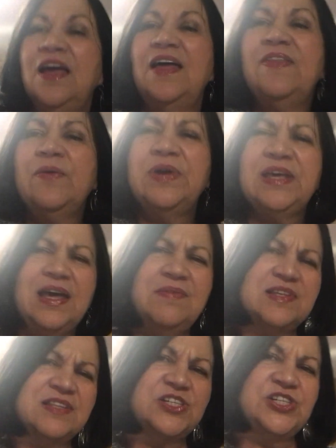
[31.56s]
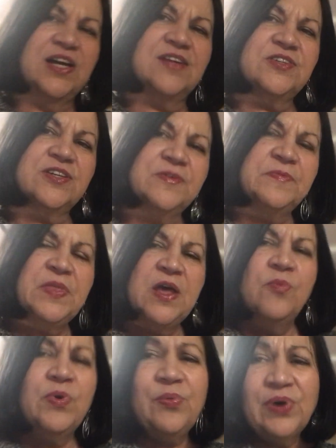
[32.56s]
And then we came to the shelter.
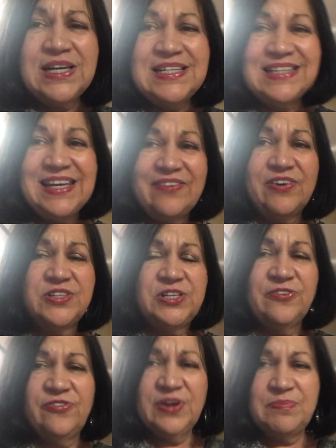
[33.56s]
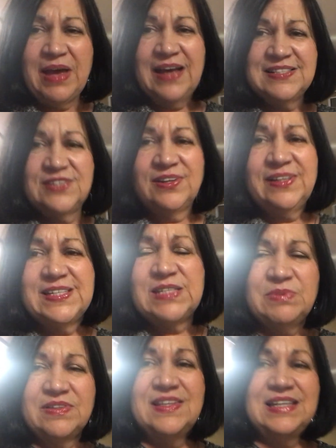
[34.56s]
We wanted to give our dear friend Pastor
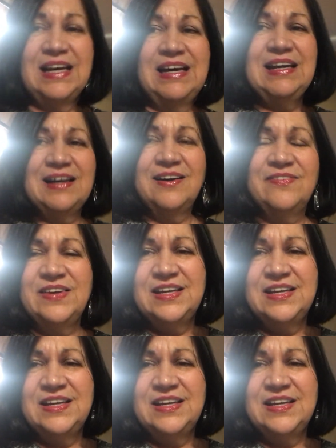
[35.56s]
Elizabeth the night off